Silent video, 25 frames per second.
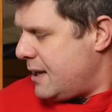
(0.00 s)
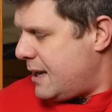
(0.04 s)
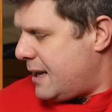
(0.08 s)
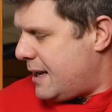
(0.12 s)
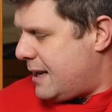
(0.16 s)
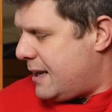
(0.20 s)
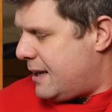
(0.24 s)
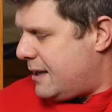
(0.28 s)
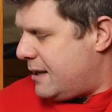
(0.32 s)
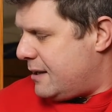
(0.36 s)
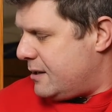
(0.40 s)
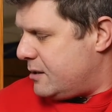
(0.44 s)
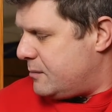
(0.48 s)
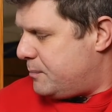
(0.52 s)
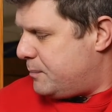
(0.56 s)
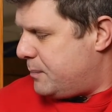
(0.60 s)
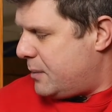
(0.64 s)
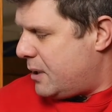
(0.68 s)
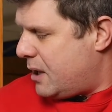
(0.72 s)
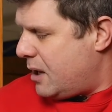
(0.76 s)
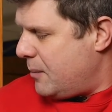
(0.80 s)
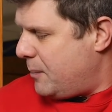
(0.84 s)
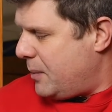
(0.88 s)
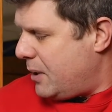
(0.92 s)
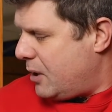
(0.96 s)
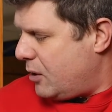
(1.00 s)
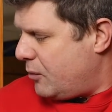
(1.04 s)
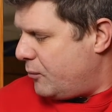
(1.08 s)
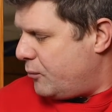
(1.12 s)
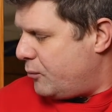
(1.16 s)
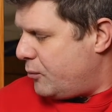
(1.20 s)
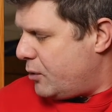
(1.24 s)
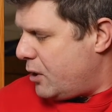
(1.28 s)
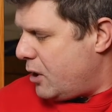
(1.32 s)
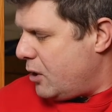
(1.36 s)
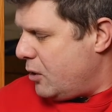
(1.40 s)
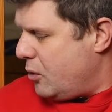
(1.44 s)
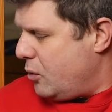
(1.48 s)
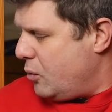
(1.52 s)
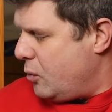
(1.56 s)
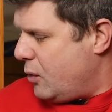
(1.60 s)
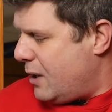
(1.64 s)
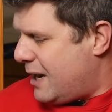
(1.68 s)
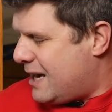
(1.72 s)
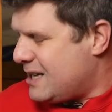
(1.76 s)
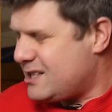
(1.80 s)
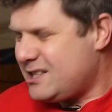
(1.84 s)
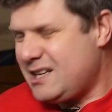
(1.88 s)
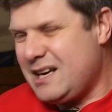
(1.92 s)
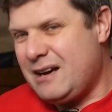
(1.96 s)
and barbell row.
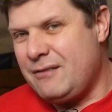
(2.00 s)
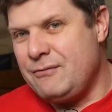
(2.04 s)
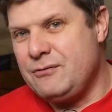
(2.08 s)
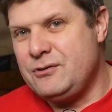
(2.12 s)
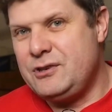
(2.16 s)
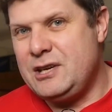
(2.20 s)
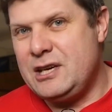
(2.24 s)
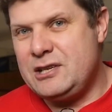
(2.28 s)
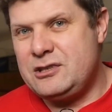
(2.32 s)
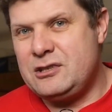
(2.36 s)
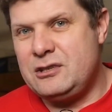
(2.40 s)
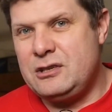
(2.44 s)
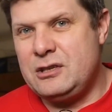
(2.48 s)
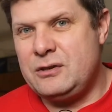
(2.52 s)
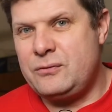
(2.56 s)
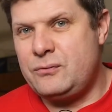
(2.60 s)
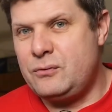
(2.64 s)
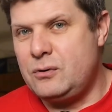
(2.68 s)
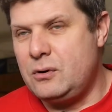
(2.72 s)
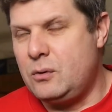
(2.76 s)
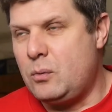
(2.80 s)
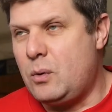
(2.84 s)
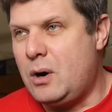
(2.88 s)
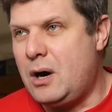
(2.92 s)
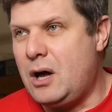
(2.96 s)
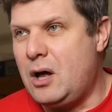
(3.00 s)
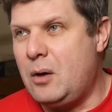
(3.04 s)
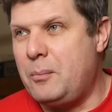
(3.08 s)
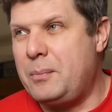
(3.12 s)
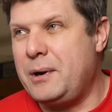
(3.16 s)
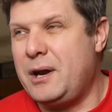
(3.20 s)
Actually, I haven't tested this for a while,